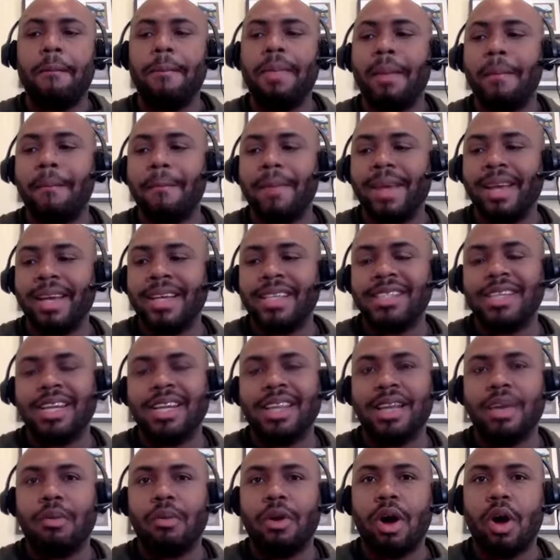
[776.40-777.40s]
The biggest
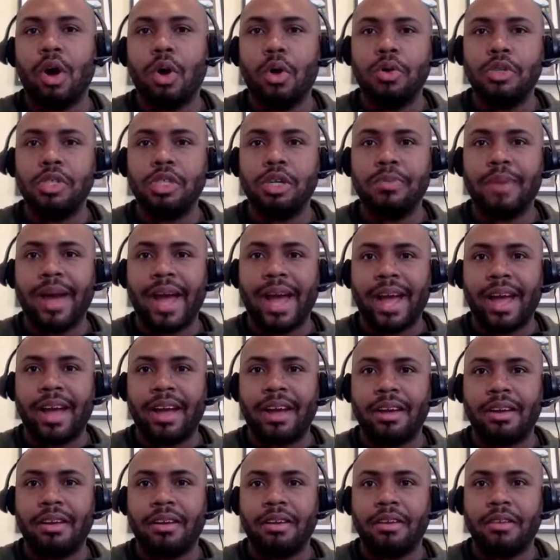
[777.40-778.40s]
thing that will hold you
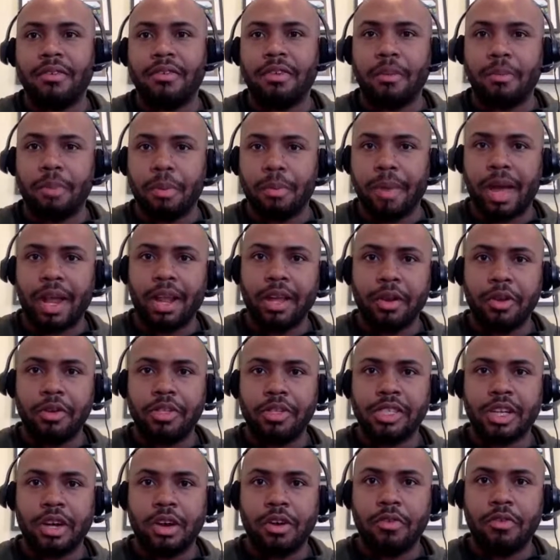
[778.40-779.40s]
back from propelling
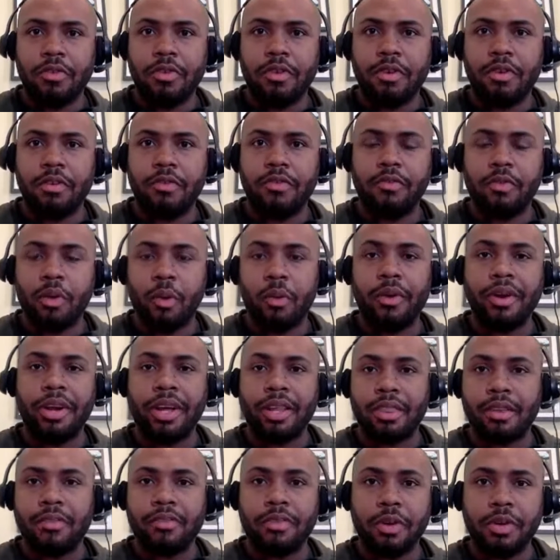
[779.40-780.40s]
yourself forward
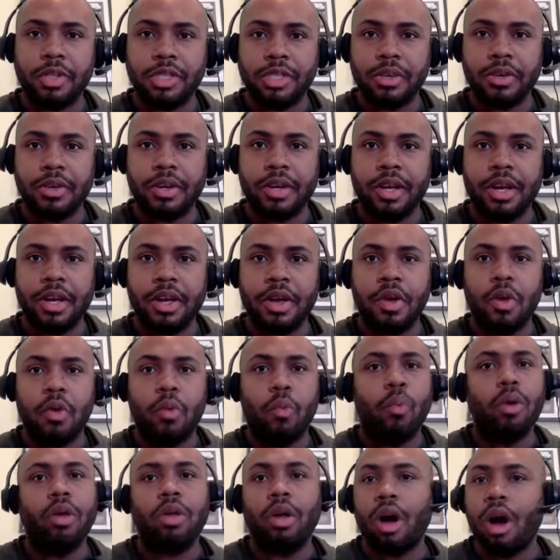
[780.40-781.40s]
in the future
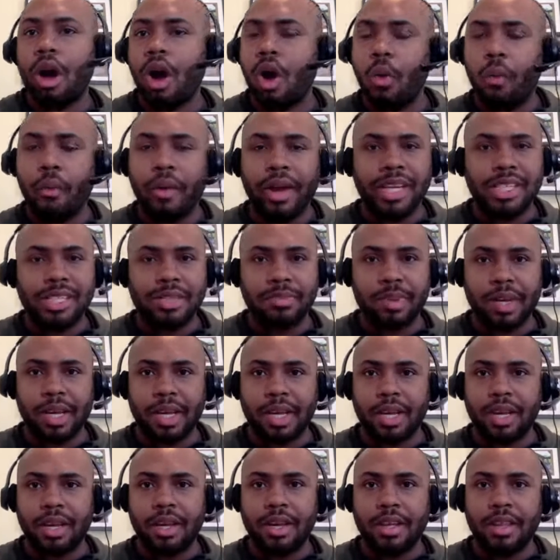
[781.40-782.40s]
will always
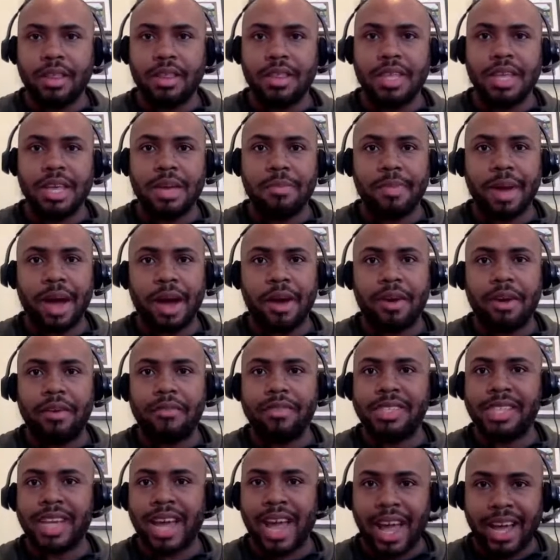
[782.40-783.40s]
be the amount
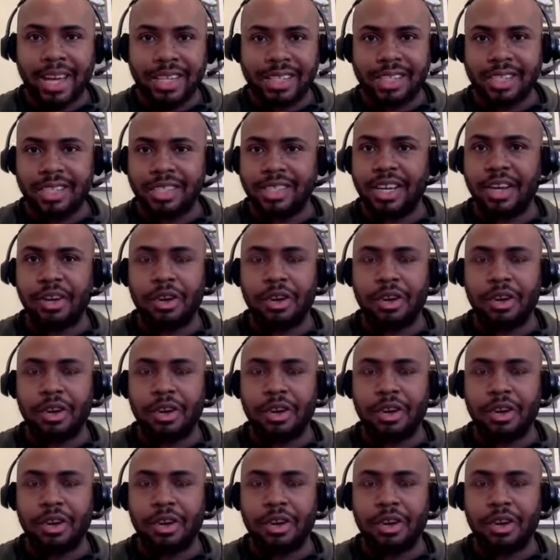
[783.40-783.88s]
of taxes